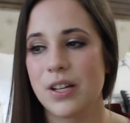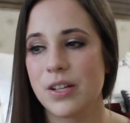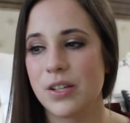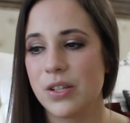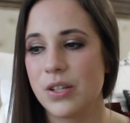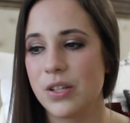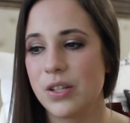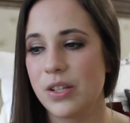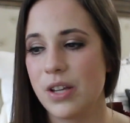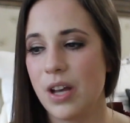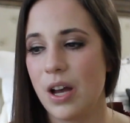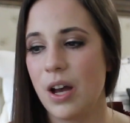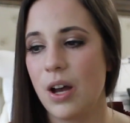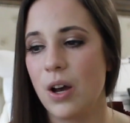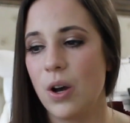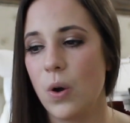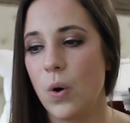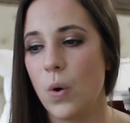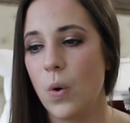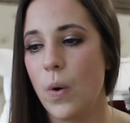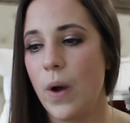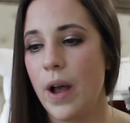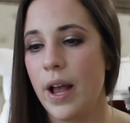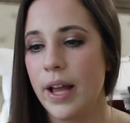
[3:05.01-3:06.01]

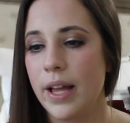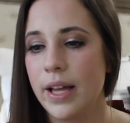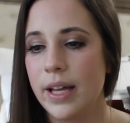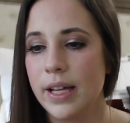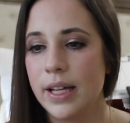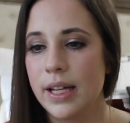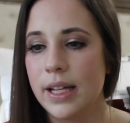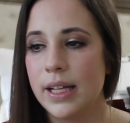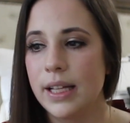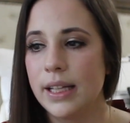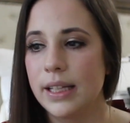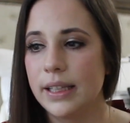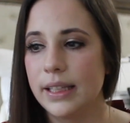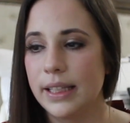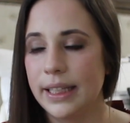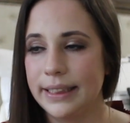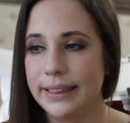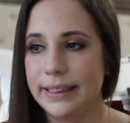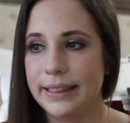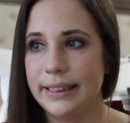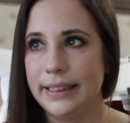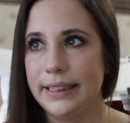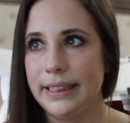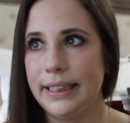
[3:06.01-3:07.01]
So
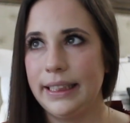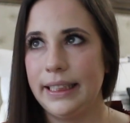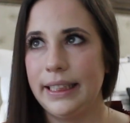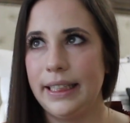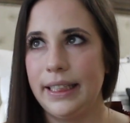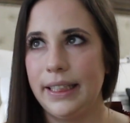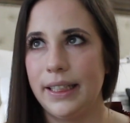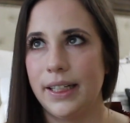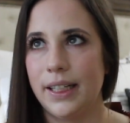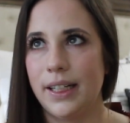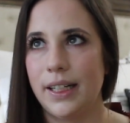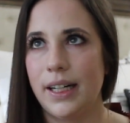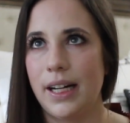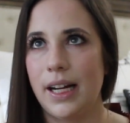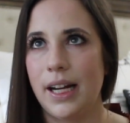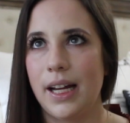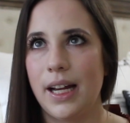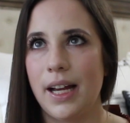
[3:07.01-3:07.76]
let's see here.